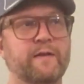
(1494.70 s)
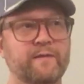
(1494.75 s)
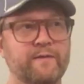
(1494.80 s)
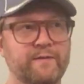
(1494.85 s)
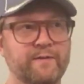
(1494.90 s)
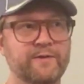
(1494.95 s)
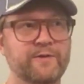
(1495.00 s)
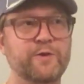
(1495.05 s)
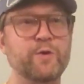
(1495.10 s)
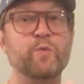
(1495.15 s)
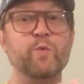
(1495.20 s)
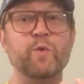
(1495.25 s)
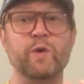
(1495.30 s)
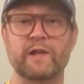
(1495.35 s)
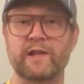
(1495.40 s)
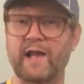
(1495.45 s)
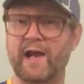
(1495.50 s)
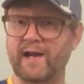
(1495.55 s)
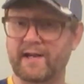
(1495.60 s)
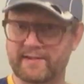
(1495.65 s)
You will
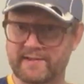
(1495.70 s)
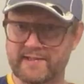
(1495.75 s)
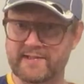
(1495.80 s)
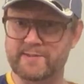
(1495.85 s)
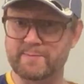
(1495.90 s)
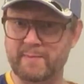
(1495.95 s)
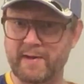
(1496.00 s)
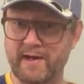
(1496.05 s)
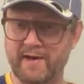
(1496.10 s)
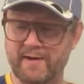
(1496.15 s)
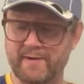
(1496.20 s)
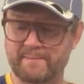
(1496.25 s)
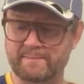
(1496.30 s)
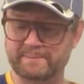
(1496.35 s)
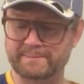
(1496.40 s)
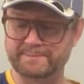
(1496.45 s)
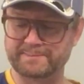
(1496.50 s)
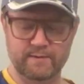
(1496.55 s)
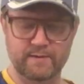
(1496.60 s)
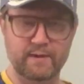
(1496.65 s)
like this beer.
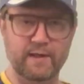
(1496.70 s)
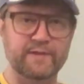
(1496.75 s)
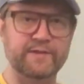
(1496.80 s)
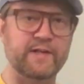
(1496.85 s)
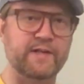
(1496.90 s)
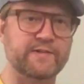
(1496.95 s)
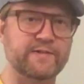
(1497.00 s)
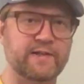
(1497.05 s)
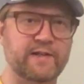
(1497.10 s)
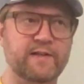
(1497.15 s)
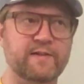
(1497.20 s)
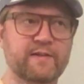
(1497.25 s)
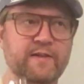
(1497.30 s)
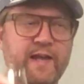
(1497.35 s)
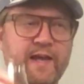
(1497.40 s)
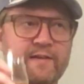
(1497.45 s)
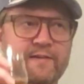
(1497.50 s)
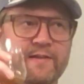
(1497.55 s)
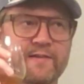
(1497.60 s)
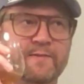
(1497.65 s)
I just didn't
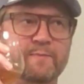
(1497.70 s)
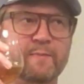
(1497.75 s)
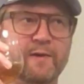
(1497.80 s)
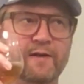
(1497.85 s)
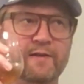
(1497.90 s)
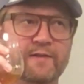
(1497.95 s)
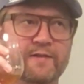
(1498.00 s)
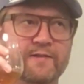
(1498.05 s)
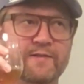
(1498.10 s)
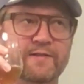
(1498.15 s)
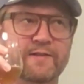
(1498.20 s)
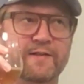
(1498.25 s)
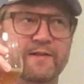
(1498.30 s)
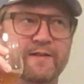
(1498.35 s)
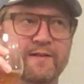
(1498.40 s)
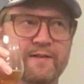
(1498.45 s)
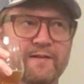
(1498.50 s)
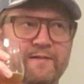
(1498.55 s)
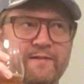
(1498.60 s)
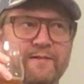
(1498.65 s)
get as much
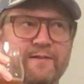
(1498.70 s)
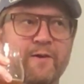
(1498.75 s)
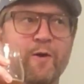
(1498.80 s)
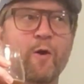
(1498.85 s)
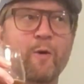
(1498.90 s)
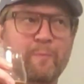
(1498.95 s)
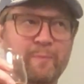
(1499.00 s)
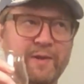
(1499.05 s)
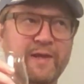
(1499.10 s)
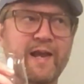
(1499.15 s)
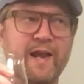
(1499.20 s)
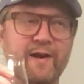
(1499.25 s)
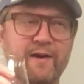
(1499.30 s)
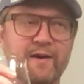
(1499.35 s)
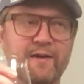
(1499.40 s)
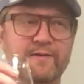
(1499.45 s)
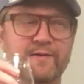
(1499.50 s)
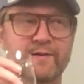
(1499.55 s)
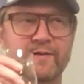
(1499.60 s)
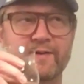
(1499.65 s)
hop
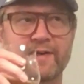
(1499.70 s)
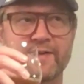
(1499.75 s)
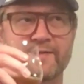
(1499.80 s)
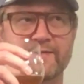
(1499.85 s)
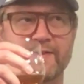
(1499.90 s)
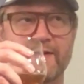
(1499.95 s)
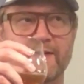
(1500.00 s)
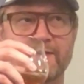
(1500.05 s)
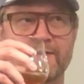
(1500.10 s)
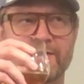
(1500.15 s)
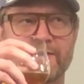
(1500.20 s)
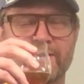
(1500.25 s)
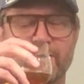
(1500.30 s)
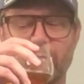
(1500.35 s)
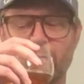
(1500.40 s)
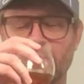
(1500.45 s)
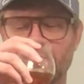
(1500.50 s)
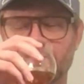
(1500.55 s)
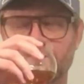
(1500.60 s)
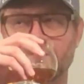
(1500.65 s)
character as I
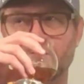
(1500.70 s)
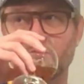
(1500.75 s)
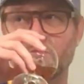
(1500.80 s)
thought.